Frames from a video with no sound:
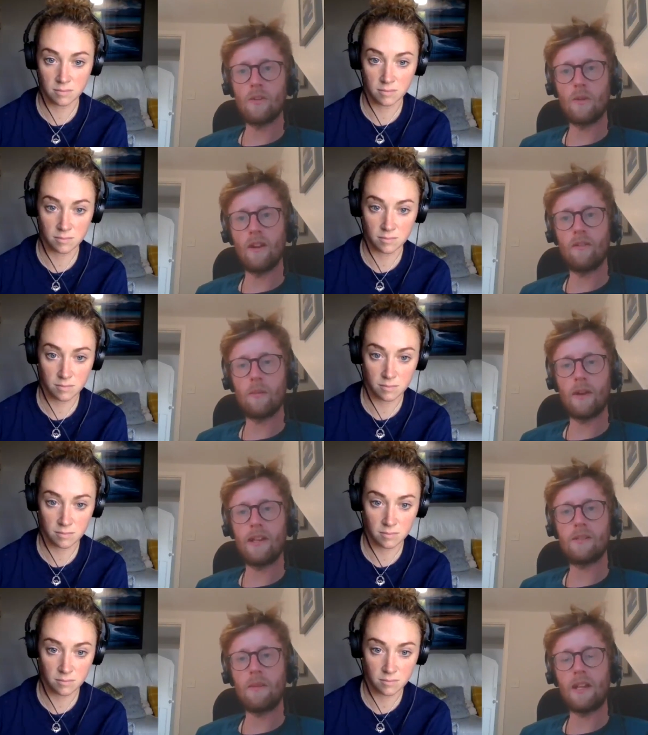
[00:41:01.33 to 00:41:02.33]
Speaker 1: around all over the
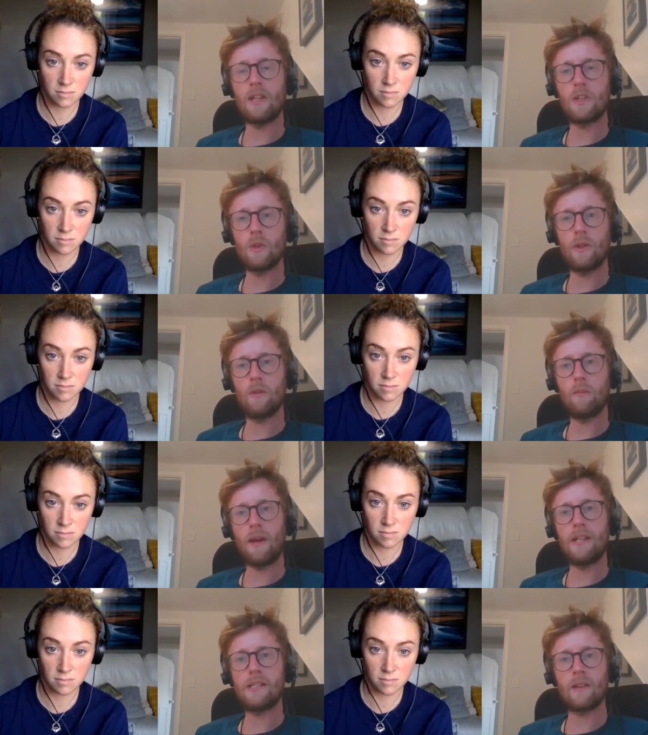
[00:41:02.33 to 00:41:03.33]
place, making sure you're
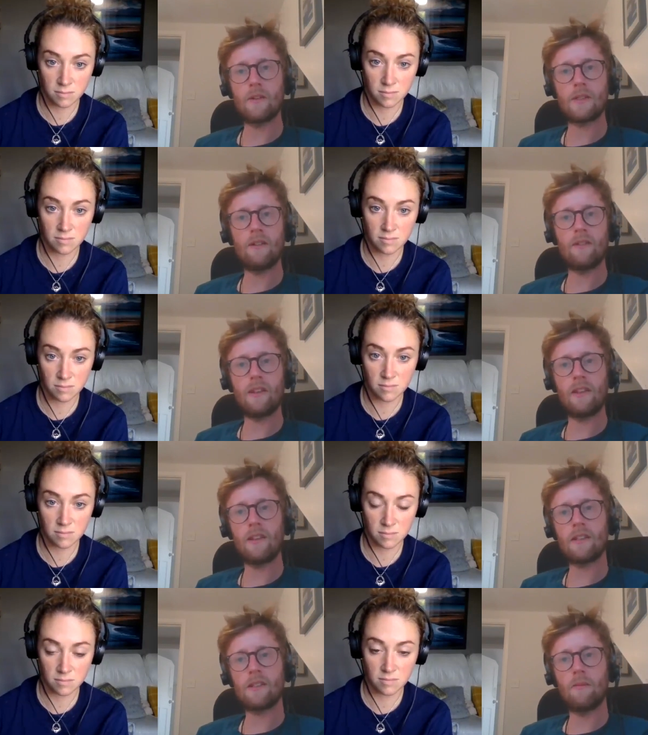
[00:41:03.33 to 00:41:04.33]
pacing yourself. I think
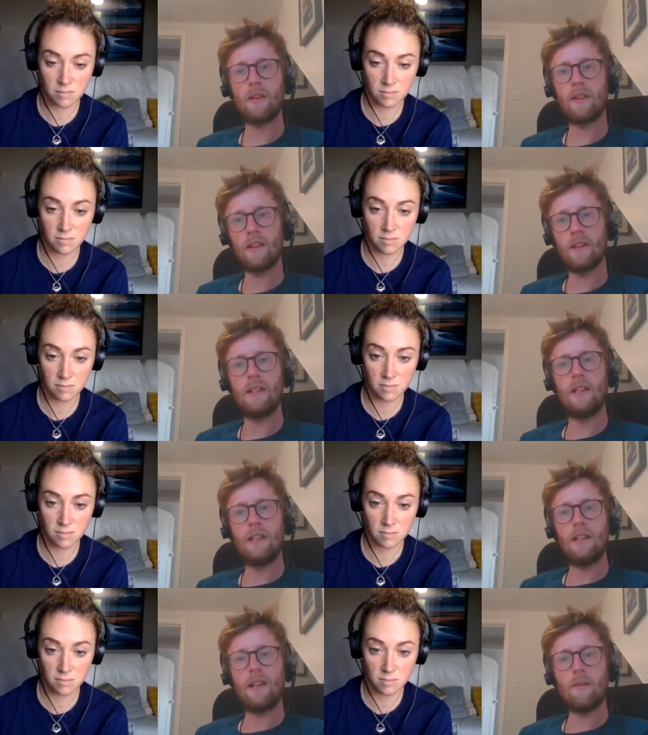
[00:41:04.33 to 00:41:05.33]
that's something that
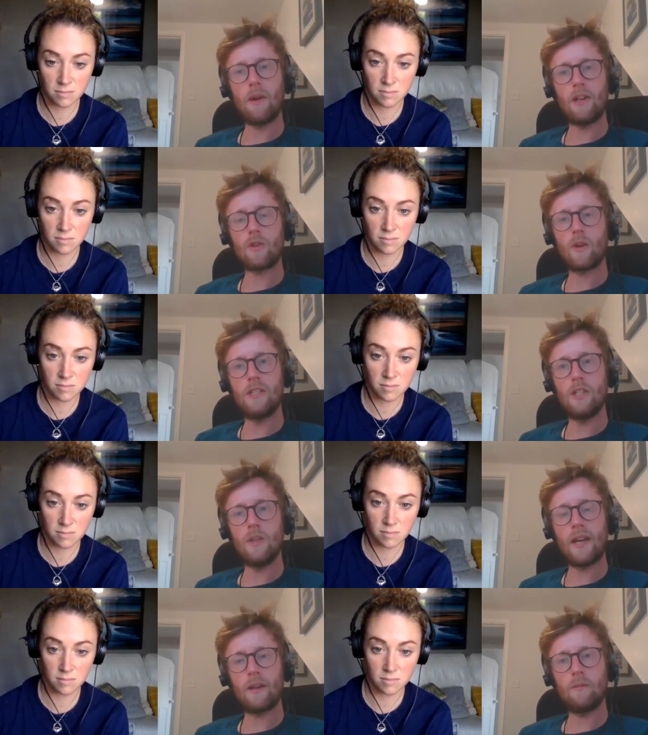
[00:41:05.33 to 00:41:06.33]
um, I try to do
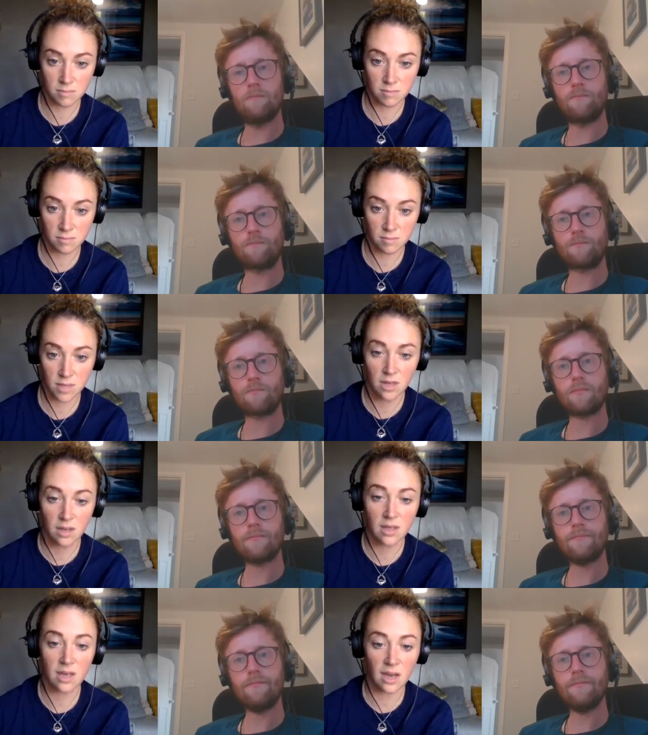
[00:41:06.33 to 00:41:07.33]
now.
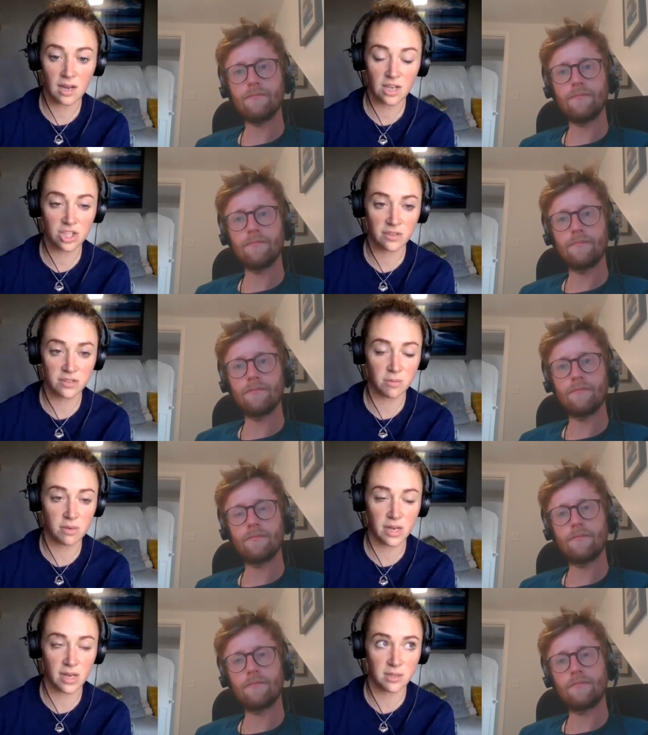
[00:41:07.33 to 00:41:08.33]
Speaker 2: Yeah, and actually, if somebody
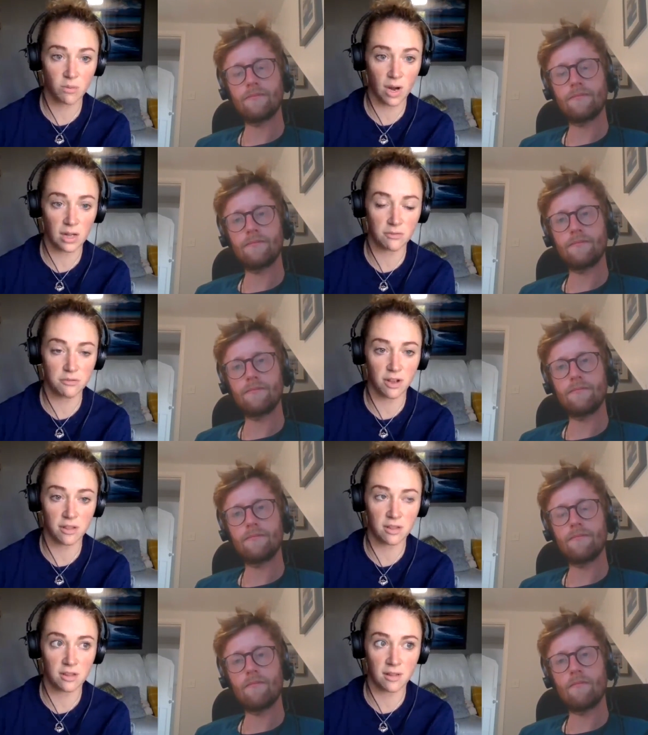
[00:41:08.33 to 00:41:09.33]
gets unwell at the
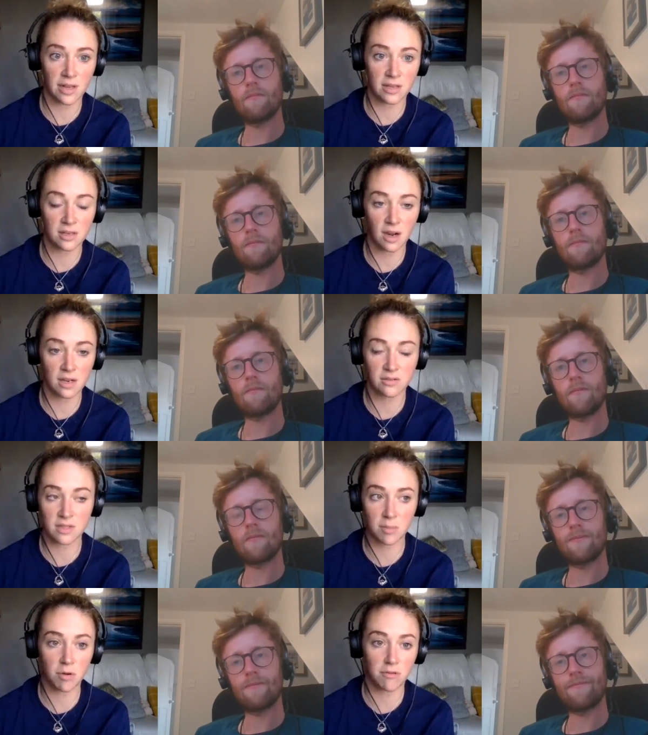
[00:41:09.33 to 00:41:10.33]
front, then they can kind of
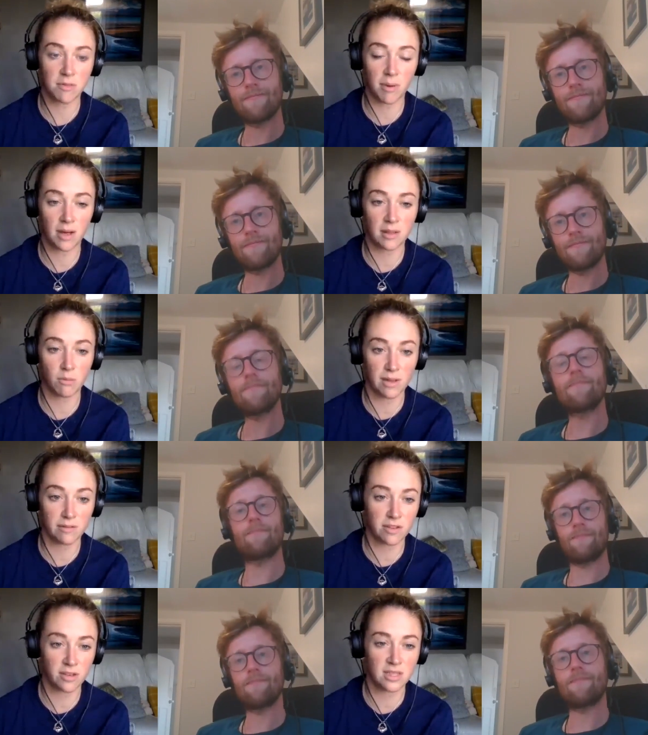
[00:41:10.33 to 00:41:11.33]
step off the path and wait mm.
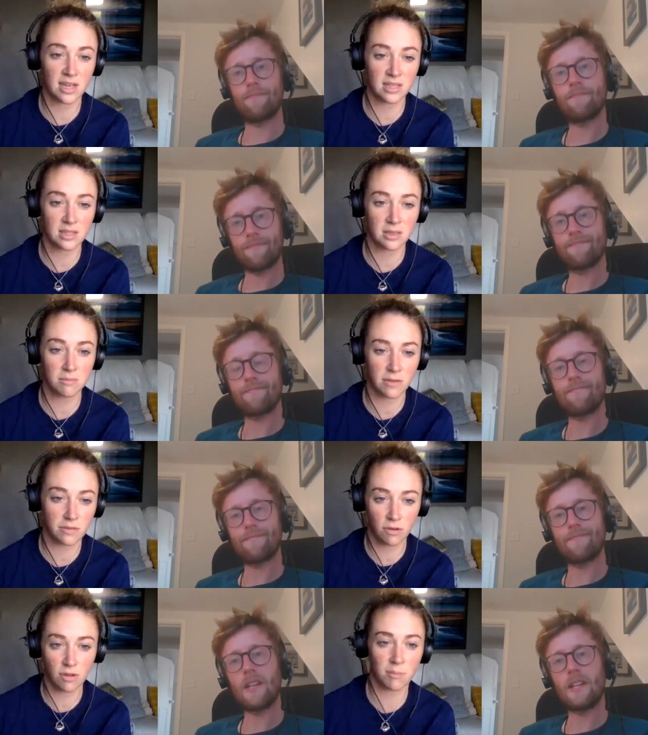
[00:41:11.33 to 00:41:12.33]
for you to get to them if
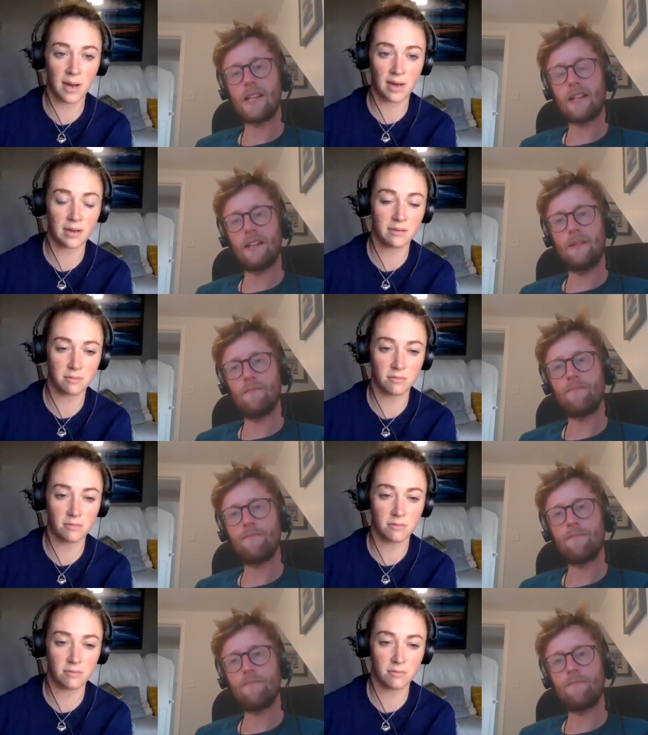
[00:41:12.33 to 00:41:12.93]
you're at the back, exactly.